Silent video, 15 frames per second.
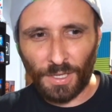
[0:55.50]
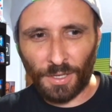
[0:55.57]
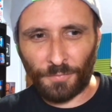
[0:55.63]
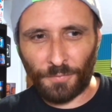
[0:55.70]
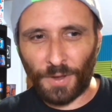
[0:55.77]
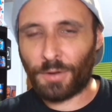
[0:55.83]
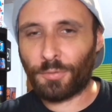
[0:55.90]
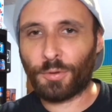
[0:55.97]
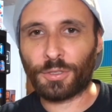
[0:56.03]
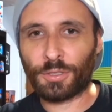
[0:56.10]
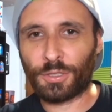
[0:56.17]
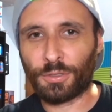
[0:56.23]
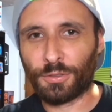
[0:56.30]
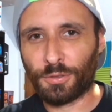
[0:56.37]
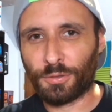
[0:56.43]
if I were
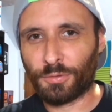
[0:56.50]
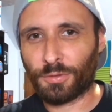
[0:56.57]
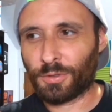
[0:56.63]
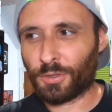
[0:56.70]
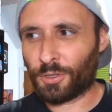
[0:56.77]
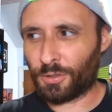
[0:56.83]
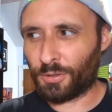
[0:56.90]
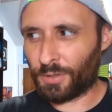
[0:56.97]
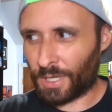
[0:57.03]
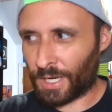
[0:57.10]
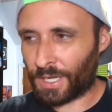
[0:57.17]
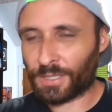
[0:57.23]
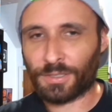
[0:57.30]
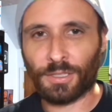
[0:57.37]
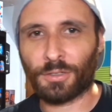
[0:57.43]
to
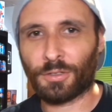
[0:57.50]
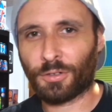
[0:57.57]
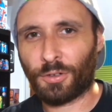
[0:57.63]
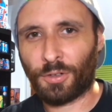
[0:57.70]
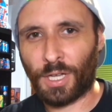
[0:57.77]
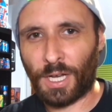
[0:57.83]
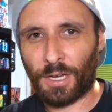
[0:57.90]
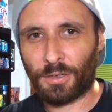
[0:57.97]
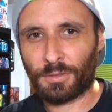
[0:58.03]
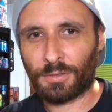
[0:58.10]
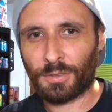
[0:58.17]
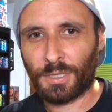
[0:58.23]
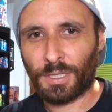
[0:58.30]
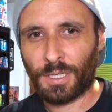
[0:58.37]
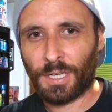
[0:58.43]
ask a girl out
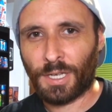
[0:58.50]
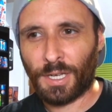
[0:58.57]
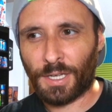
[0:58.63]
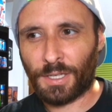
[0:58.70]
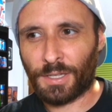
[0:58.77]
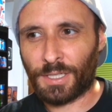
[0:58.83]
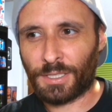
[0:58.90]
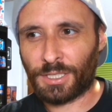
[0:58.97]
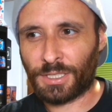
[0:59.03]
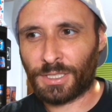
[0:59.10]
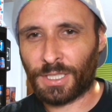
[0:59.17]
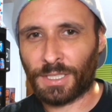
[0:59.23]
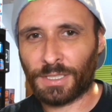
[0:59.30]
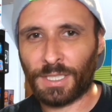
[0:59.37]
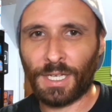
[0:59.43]
and then she
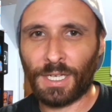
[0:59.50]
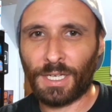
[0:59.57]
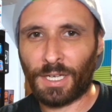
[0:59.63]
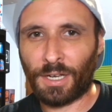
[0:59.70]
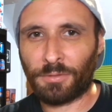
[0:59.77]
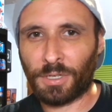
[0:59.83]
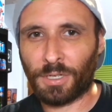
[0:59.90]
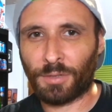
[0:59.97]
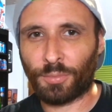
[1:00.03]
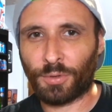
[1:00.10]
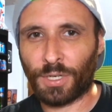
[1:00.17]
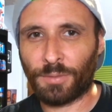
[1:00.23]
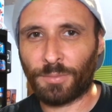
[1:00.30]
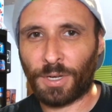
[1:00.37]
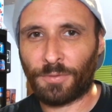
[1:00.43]
says, hey, I'm going to
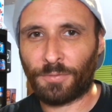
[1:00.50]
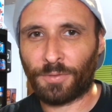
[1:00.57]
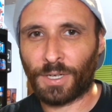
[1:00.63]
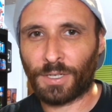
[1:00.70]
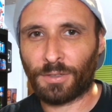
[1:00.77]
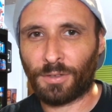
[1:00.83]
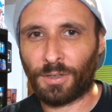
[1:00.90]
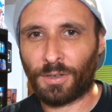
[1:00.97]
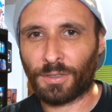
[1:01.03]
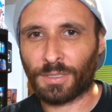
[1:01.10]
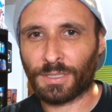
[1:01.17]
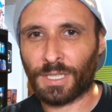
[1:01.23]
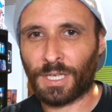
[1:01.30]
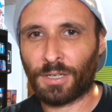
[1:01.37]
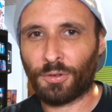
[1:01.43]
bring my friend along,
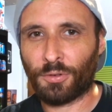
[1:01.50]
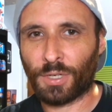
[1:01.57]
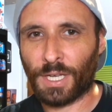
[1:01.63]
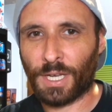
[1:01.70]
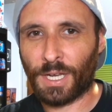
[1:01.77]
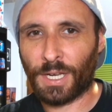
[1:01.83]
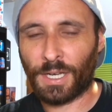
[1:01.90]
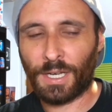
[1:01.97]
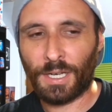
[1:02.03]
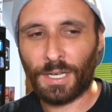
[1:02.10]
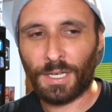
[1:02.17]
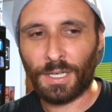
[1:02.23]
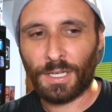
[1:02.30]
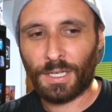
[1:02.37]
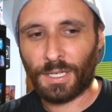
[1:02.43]
is that okay?
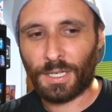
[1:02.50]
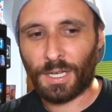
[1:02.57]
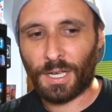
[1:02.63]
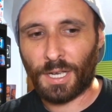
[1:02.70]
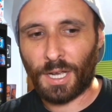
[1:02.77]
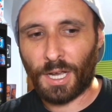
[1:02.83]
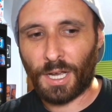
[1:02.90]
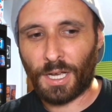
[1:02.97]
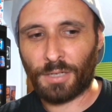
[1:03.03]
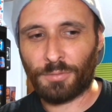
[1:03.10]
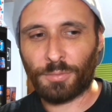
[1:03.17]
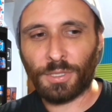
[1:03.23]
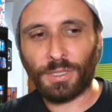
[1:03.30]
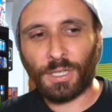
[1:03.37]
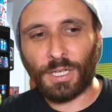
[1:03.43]
I'd be